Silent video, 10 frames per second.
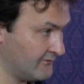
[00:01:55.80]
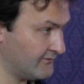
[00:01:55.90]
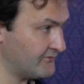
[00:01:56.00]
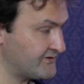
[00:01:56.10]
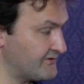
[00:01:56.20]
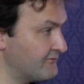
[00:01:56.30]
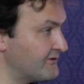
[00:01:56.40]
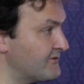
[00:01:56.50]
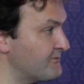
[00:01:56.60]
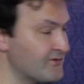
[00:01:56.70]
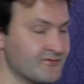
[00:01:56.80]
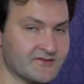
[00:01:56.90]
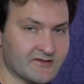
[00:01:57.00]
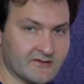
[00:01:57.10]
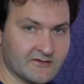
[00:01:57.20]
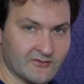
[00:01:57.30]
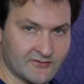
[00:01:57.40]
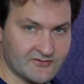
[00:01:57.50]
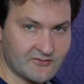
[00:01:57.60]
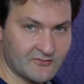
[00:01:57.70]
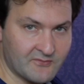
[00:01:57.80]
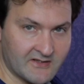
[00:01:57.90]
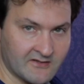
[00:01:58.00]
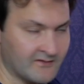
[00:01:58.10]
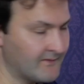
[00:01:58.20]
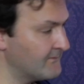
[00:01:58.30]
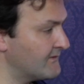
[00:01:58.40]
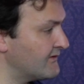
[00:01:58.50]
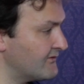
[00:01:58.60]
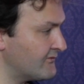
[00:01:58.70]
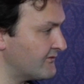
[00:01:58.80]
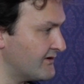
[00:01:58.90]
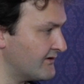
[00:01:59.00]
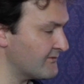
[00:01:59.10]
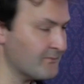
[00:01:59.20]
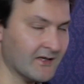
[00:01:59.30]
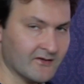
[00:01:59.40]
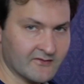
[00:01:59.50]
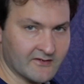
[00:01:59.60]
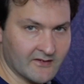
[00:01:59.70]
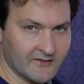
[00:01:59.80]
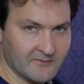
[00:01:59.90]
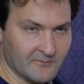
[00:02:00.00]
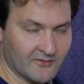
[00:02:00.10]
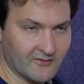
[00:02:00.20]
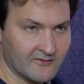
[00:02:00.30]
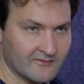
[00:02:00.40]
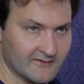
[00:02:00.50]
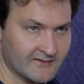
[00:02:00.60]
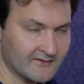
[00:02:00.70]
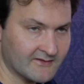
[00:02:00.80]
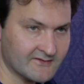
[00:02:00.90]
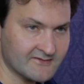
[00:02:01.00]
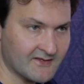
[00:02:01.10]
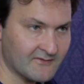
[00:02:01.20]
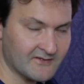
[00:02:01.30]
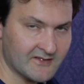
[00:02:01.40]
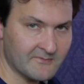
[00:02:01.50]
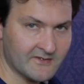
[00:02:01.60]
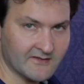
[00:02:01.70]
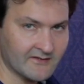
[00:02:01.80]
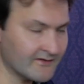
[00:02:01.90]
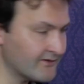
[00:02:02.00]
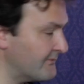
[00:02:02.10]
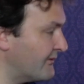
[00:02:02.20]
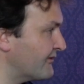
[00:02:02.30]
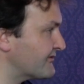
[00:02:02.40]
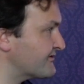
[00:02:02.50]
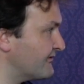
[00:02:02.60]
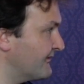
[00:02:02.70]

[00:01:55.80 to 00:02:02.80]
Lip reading: considering the music, not so quick that you don't hear the melody anymore, that it doesn't have any meaning anymore. So